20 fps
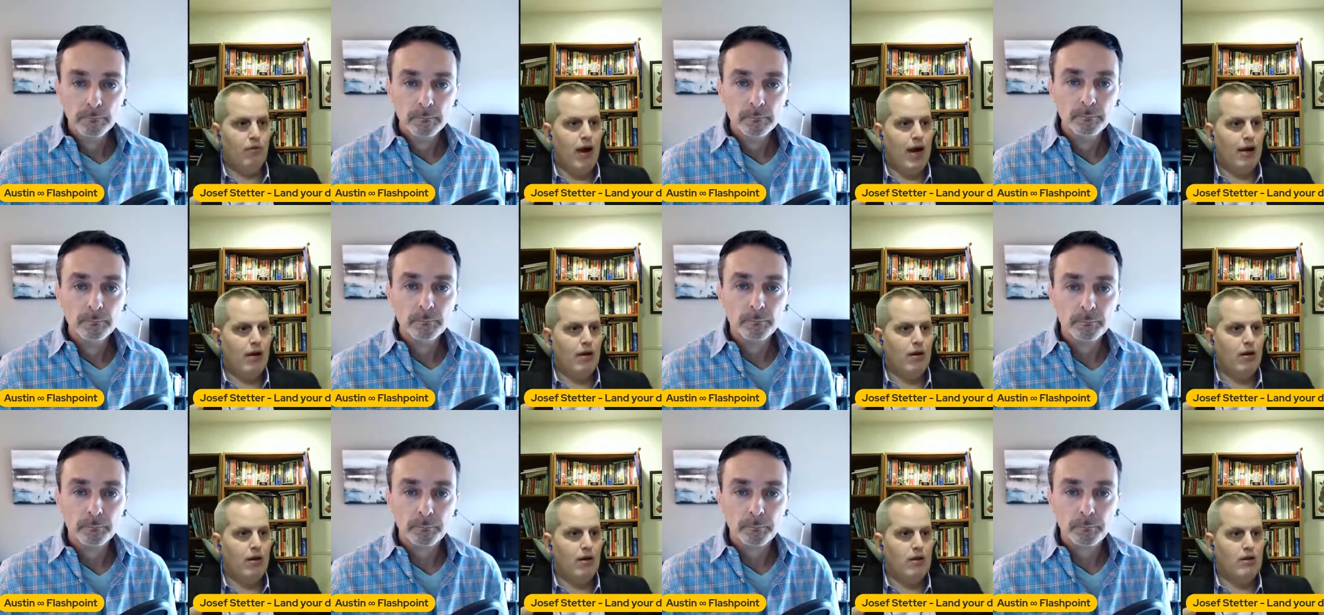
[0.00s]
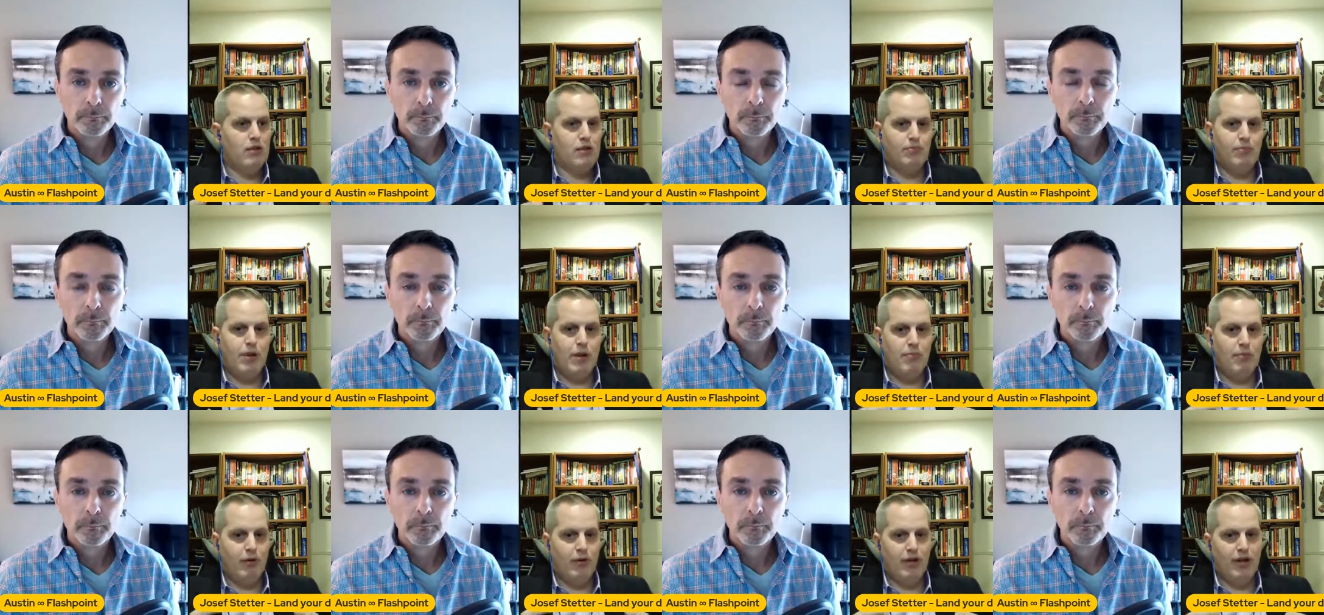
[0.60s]
Speaker 1: criminal
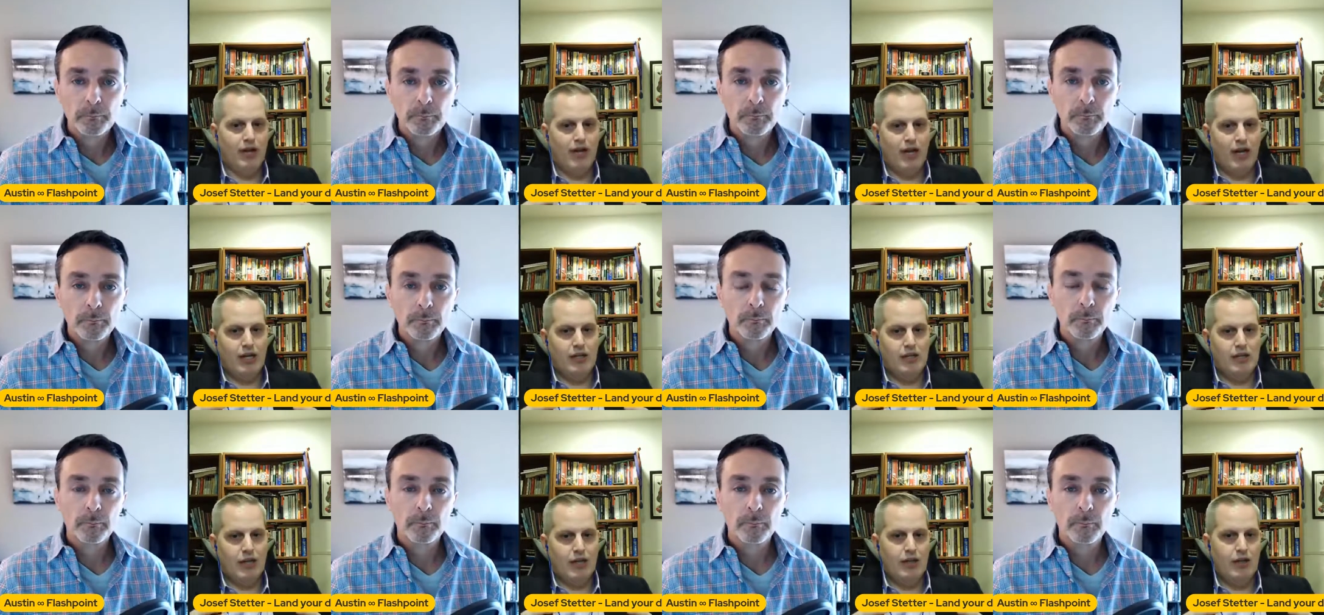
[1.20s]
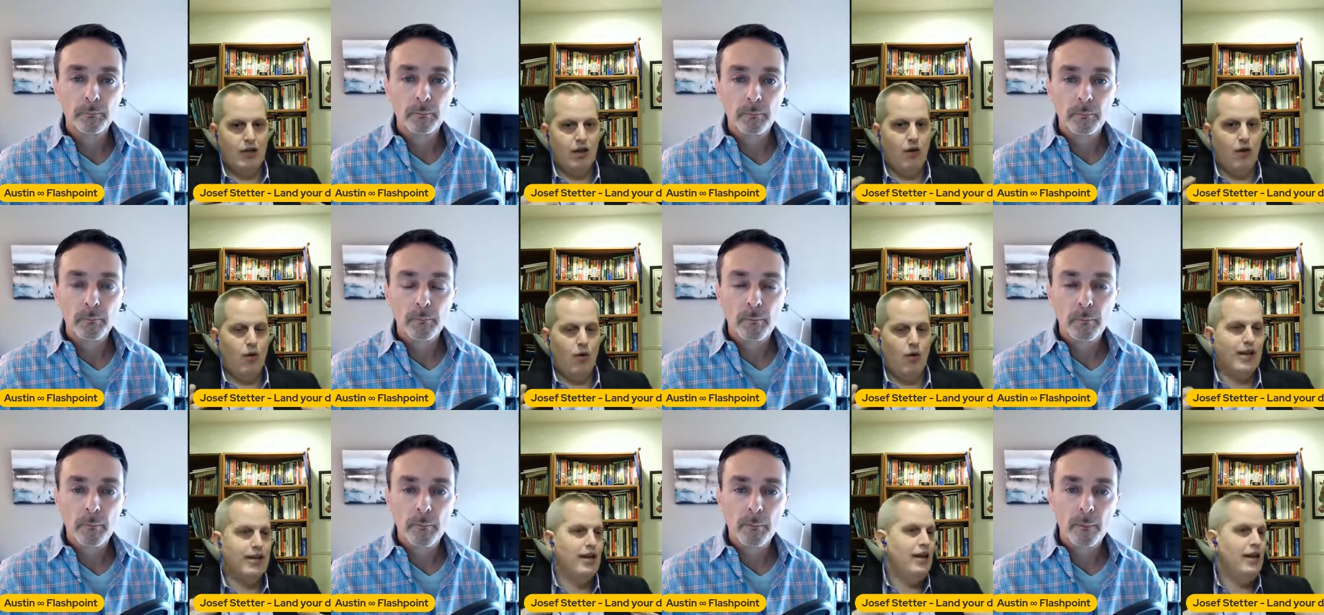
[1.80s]
records, people that kind of said, you
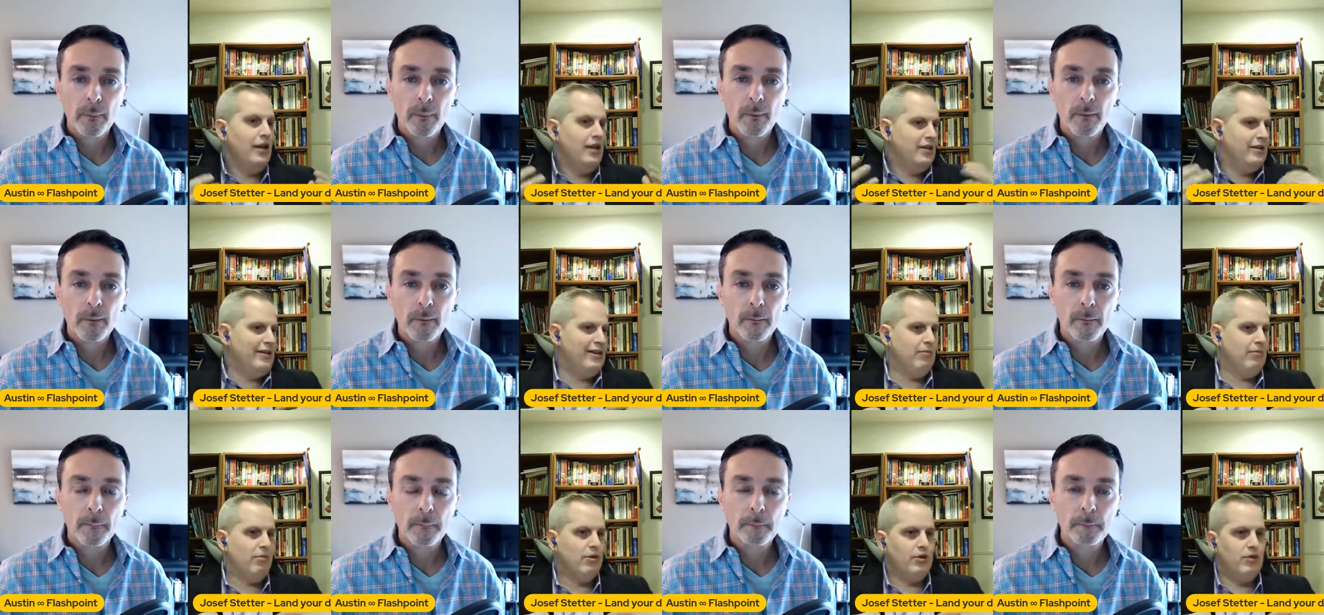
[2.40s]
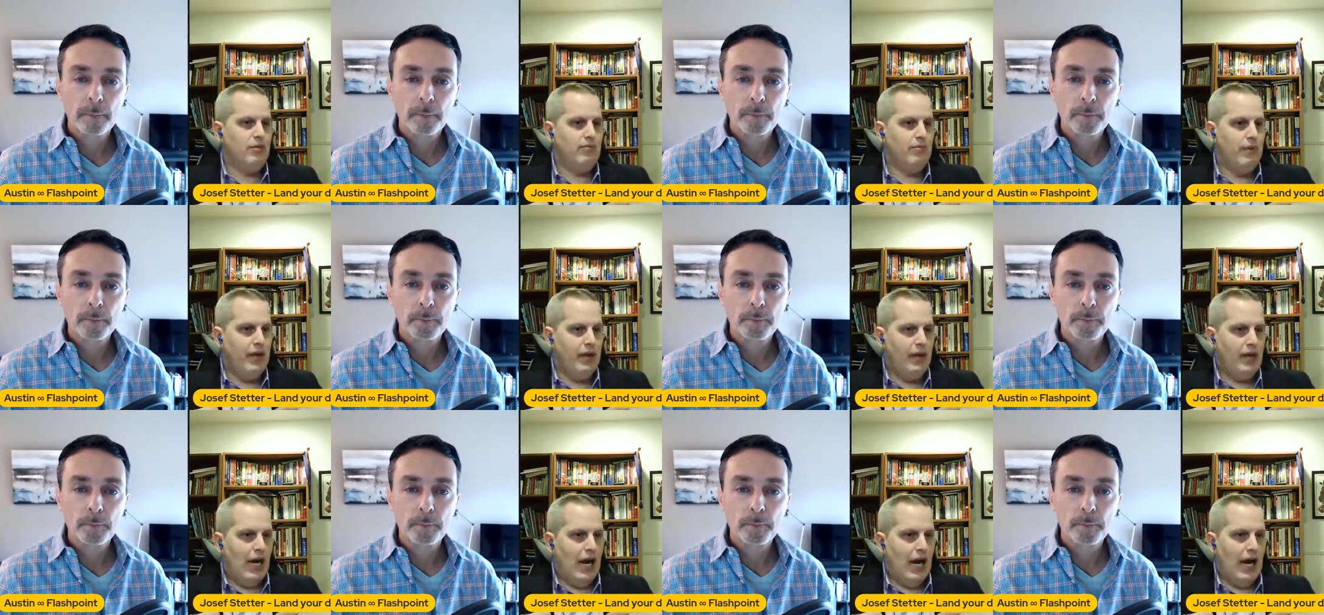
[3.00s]
know what, similar to
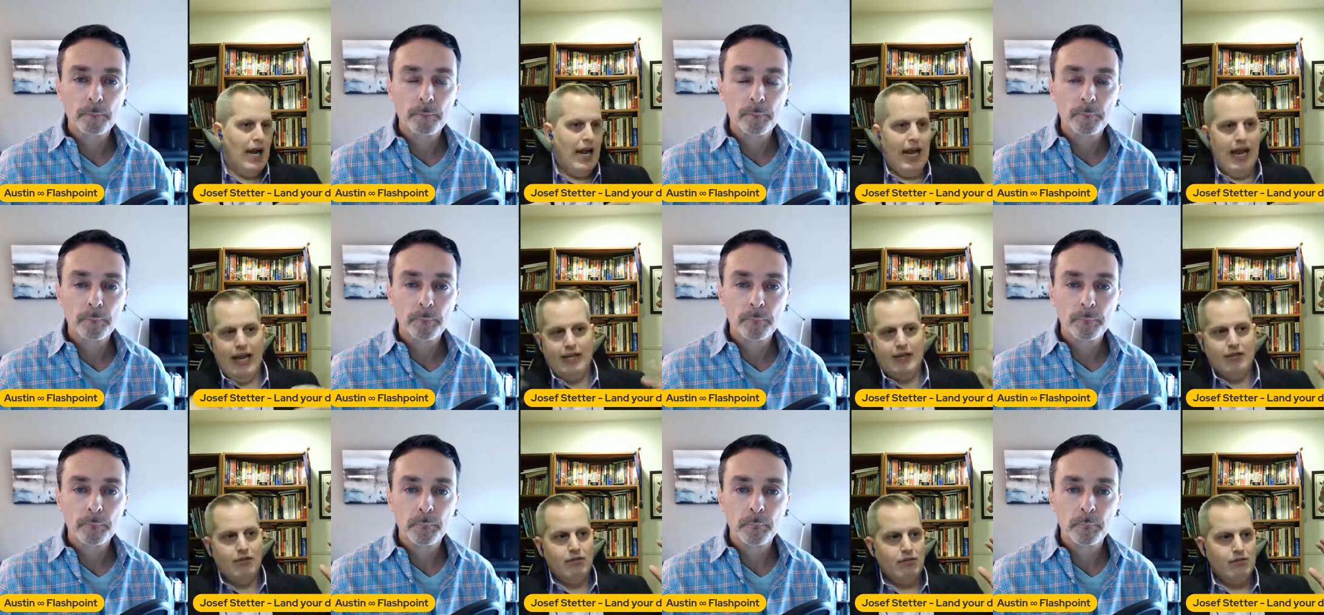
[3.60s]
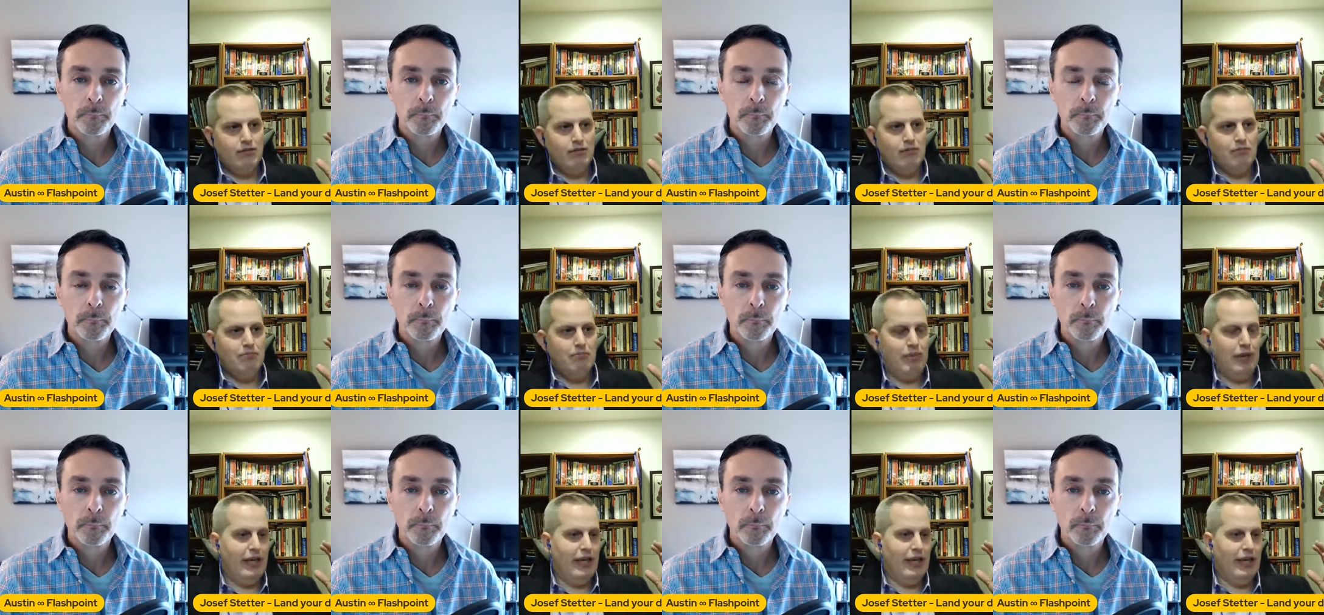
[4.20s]
me, I hate
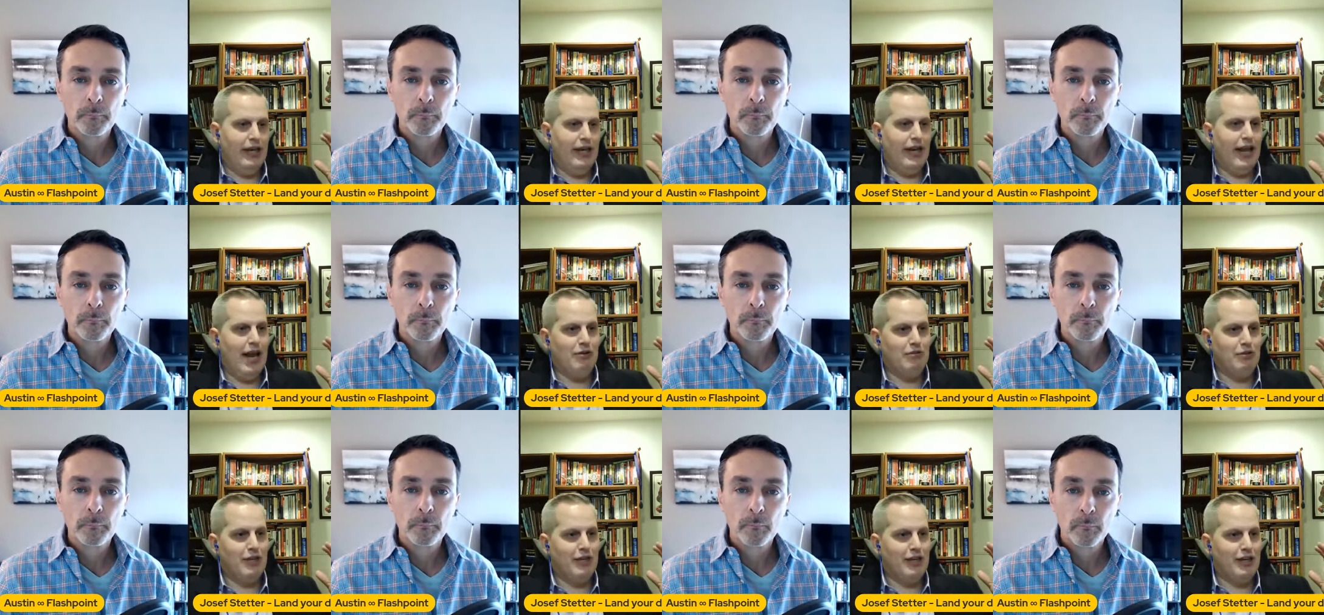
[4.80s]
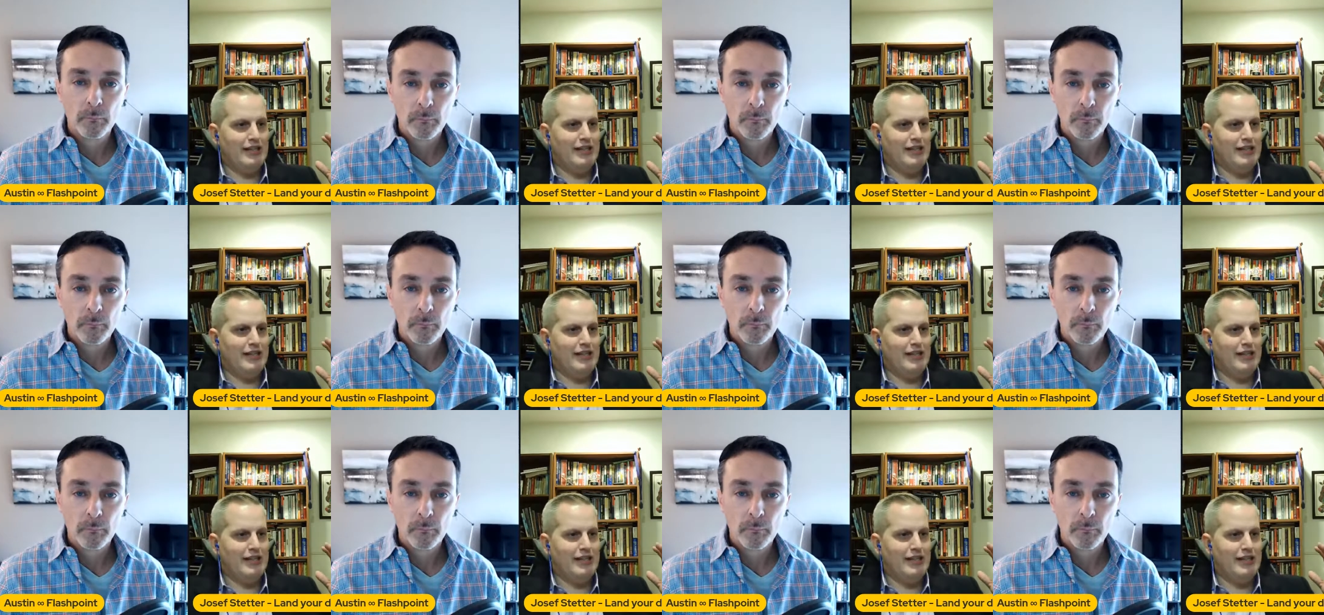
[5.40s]
being an accountant.